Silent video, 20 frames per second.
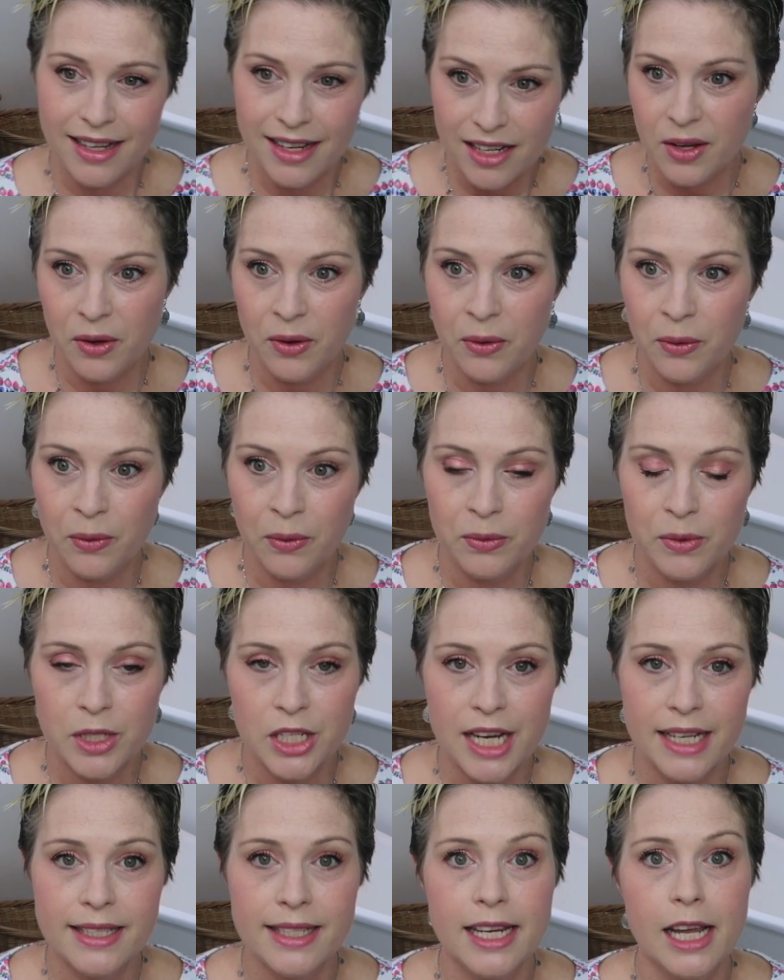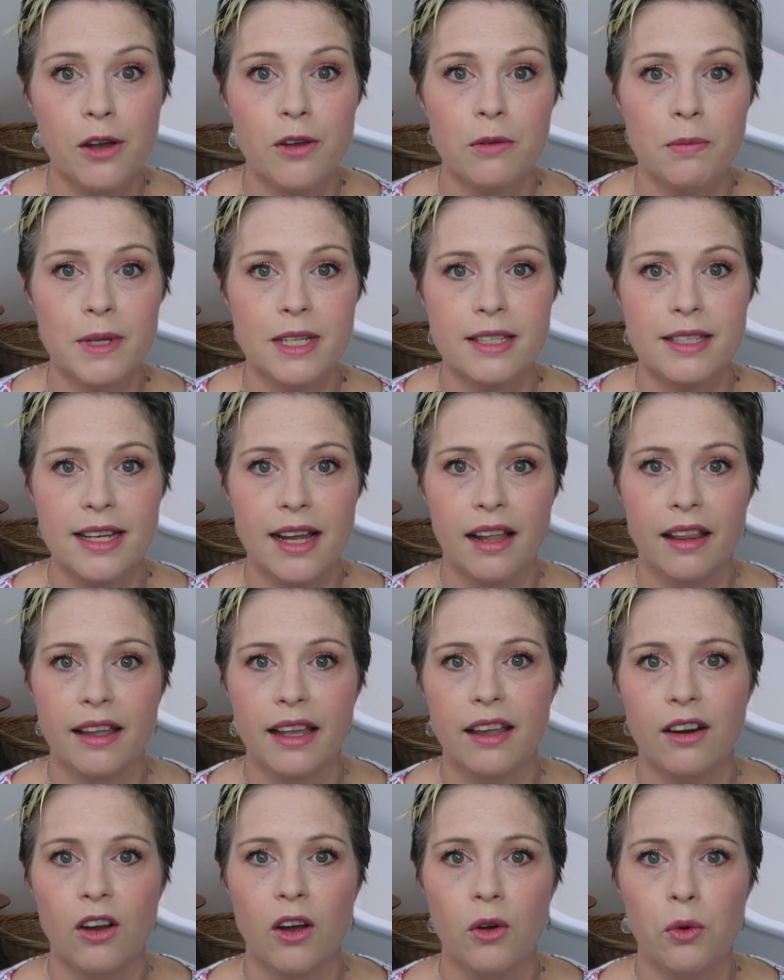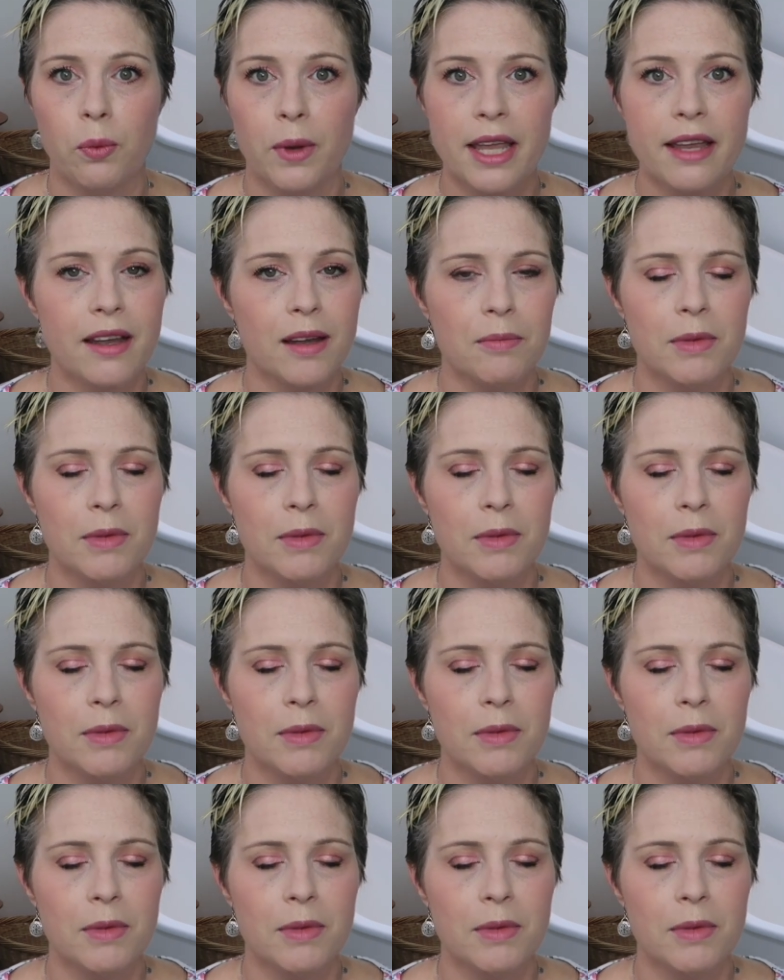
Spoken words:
So just how I've been styling it all week,